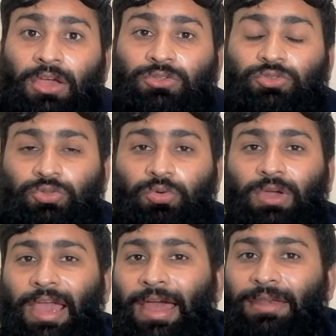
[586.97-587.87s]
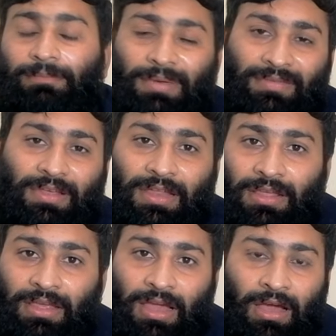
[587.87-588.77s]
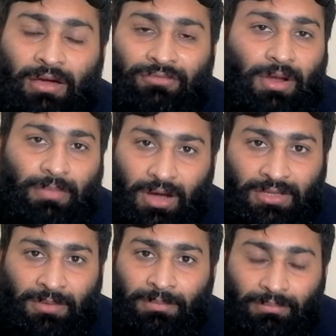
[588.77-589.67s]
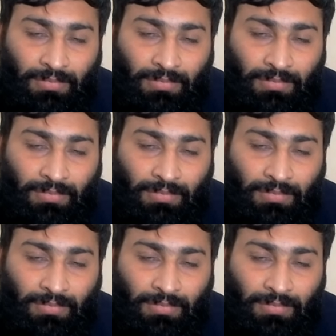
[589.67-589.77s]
you can basically from other